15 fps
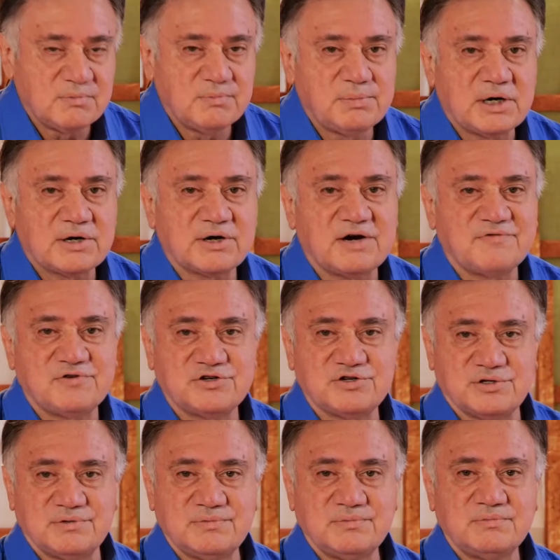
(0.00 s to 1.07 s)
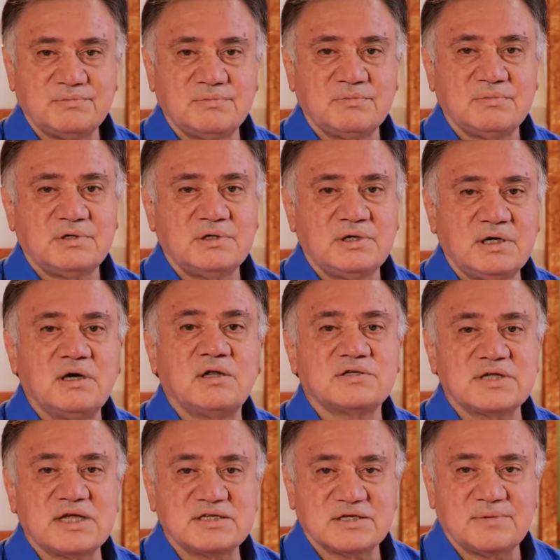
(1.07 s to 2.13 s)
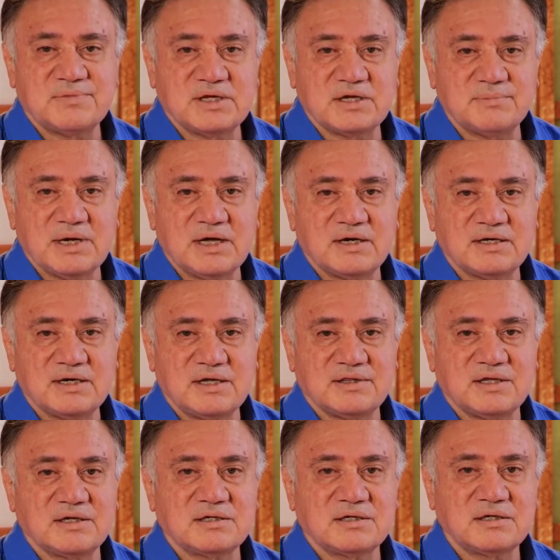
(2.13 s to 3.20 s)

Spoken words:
paragraph or two. And I'll say something about it, I think.